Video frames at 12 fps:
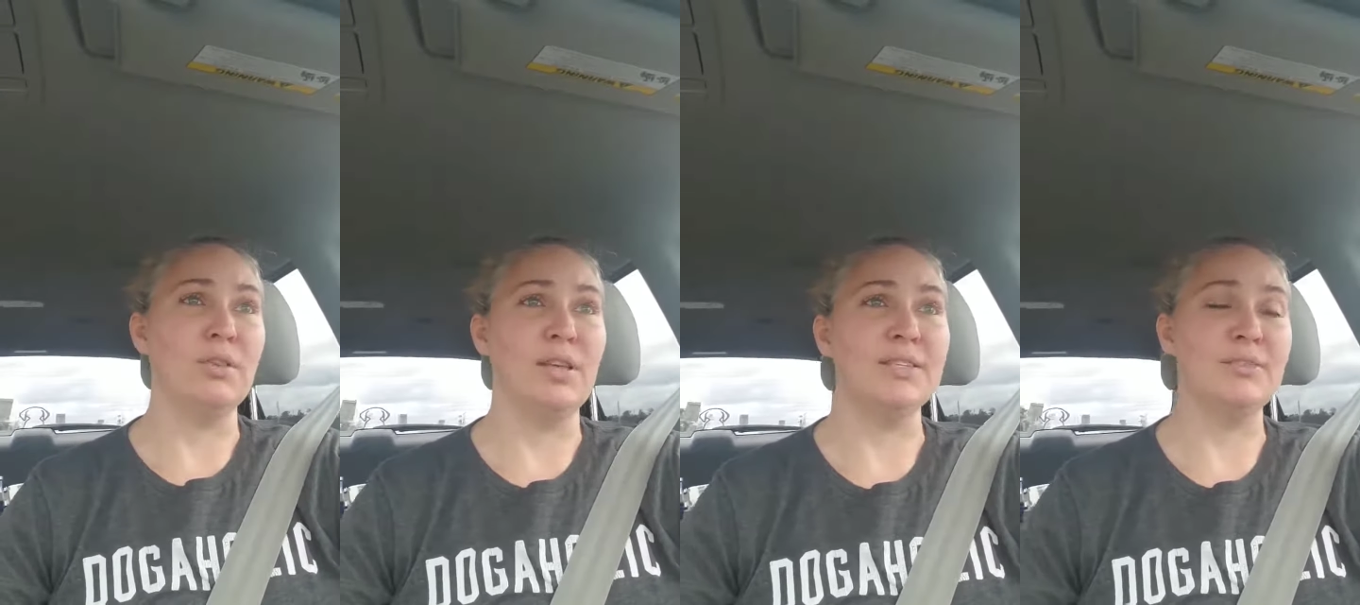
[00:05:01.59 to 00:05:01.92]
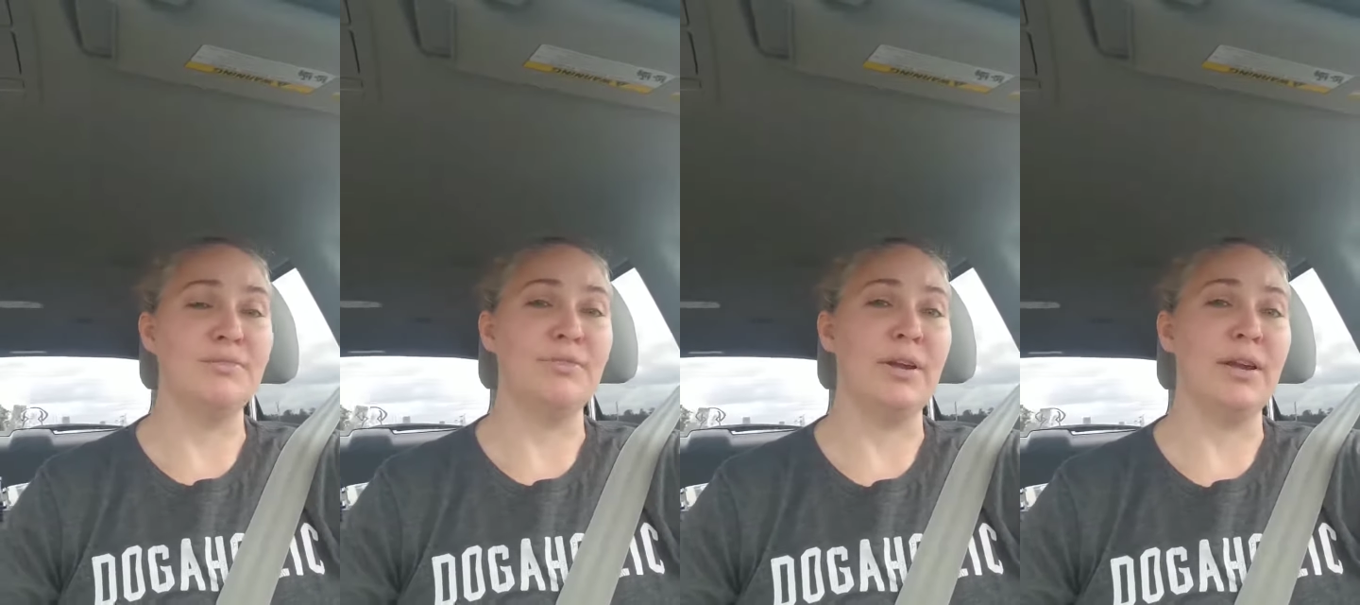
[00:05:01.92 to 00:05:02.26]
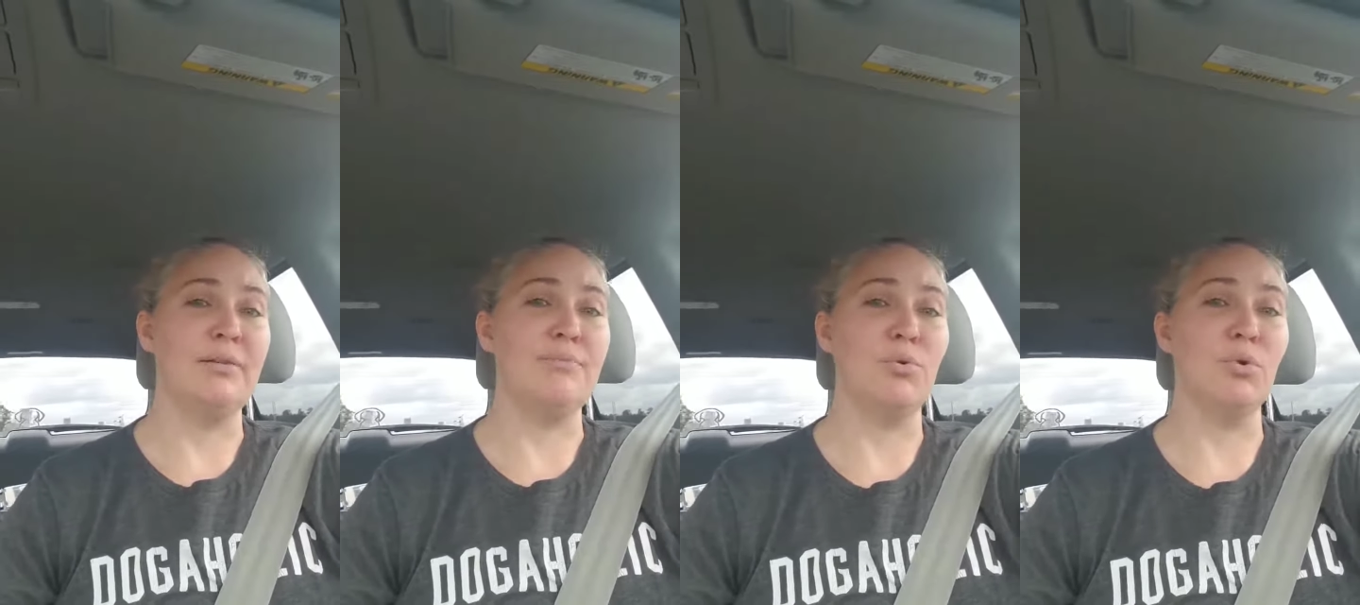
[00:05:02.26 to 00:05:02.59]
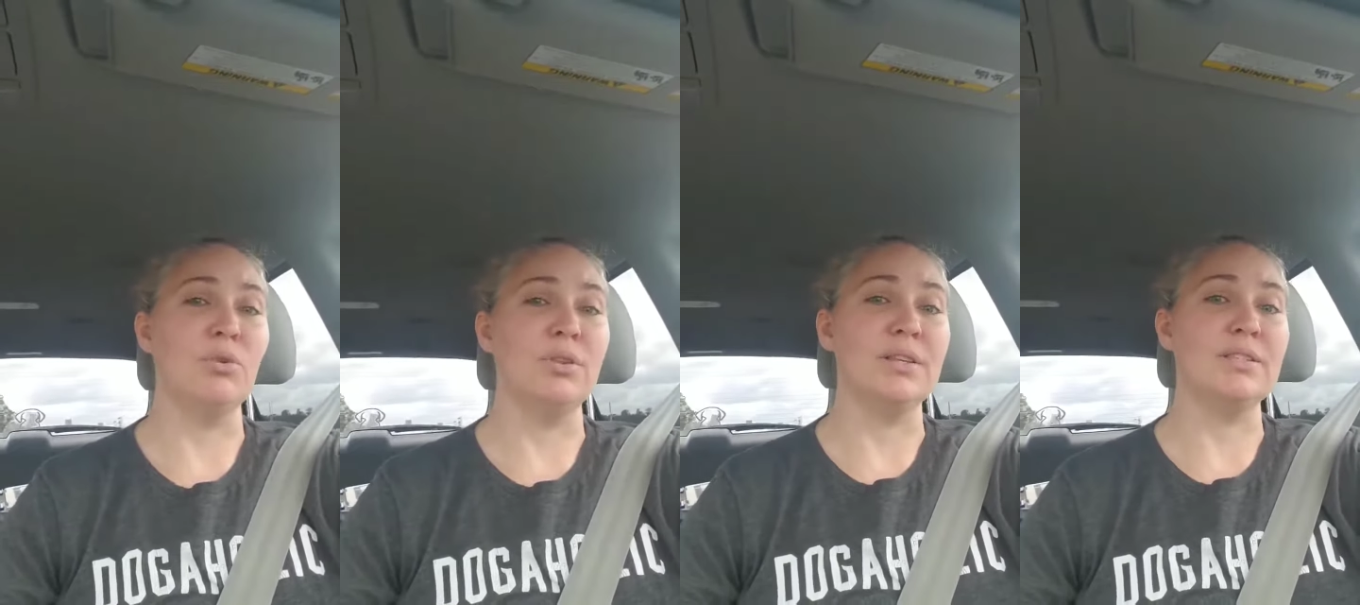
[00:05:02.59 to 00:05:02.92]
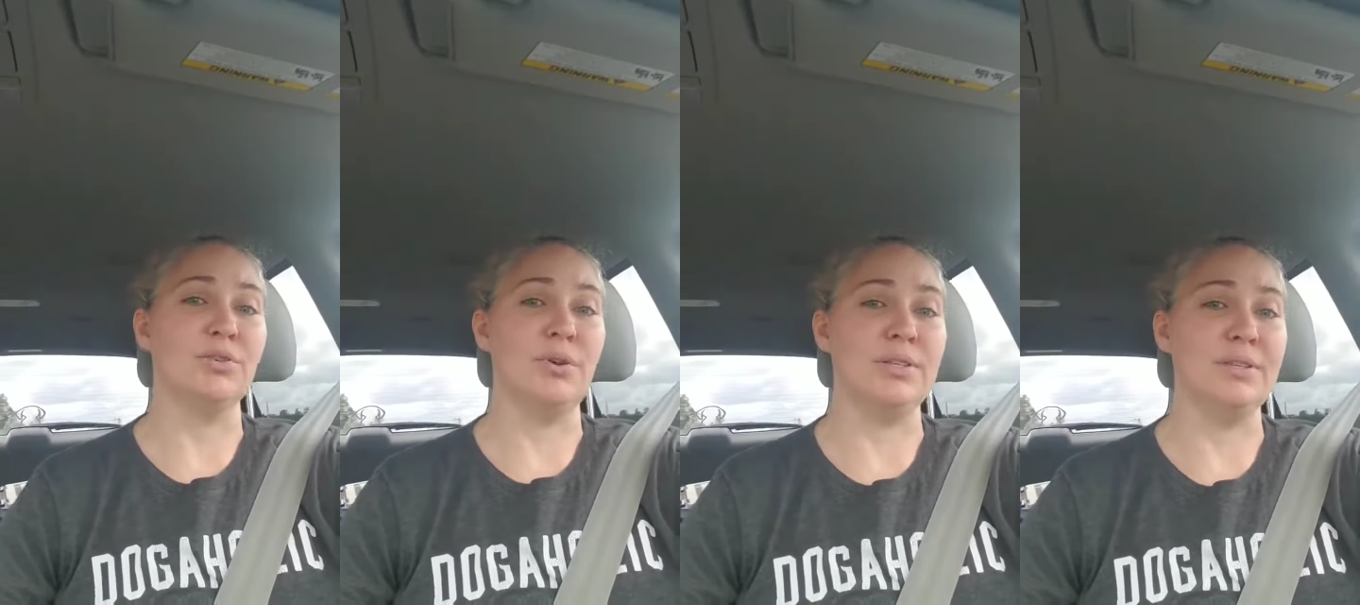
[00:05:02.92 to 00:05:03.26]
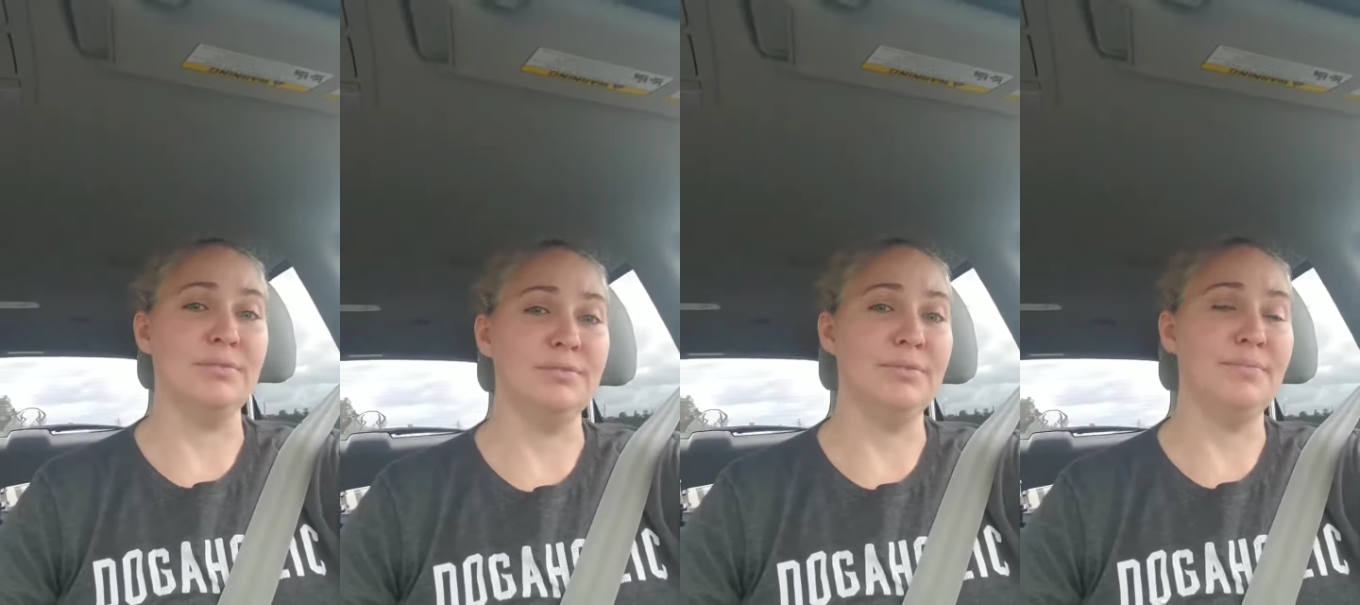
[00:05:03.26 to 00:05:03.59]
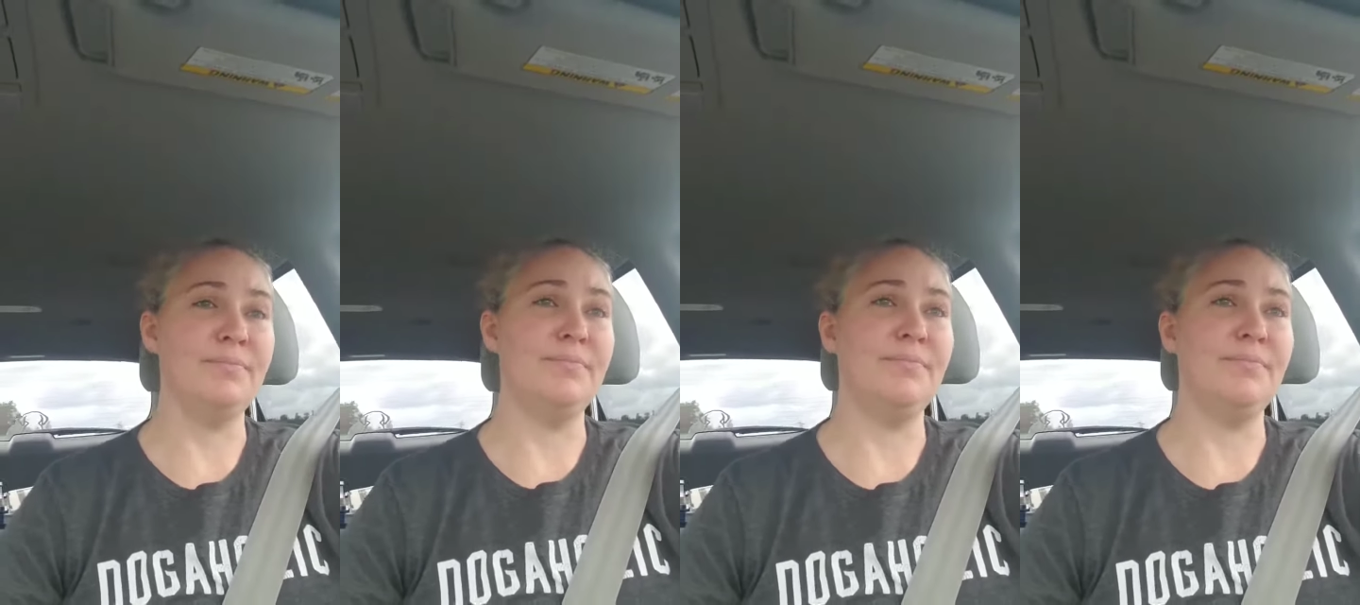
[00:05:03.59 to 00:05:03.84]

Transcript: or less afraid, more or less aggressive.